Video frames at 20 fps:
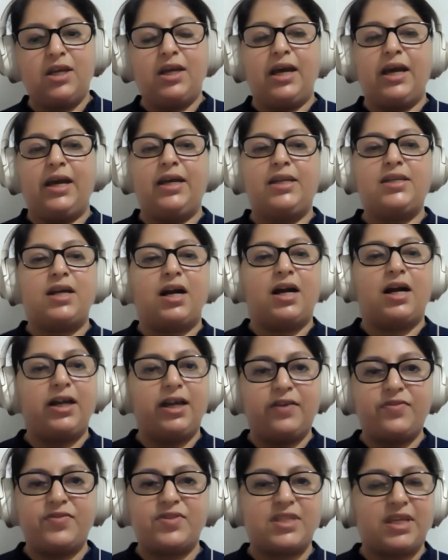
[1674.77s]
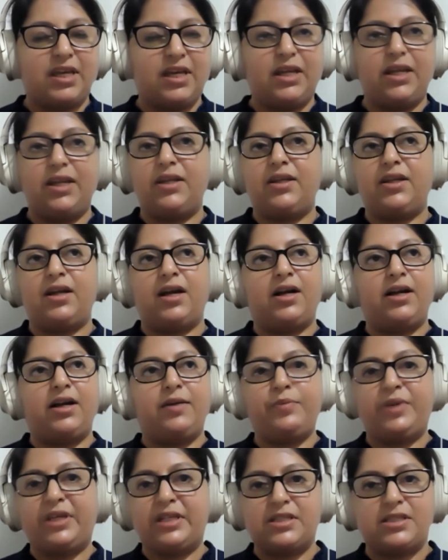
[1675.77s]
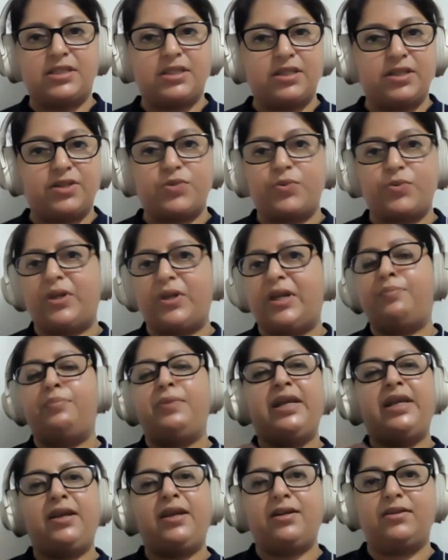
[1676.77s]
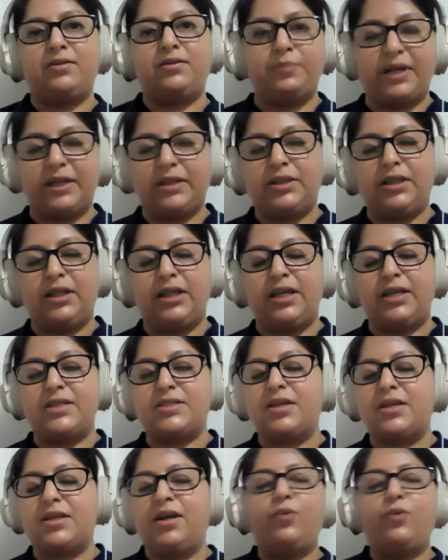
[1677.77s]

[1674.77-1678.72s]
And I have seen, and I am guilty as well, and many other my colleagues,